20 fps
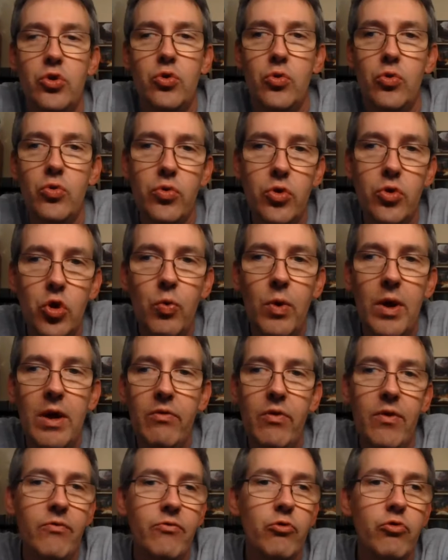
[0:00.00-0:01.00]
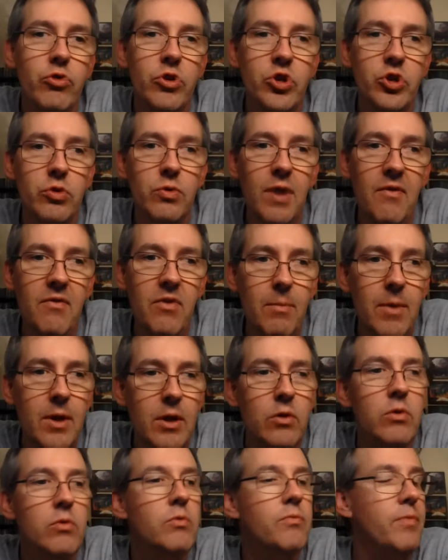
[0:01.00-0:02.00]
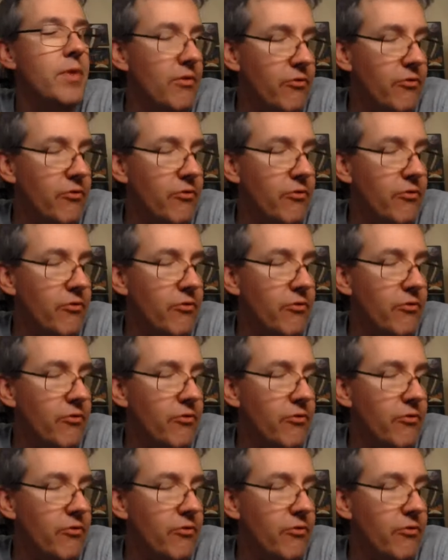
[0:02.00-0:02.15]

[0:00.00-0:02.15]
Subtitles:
to new wave of traditional heavy metal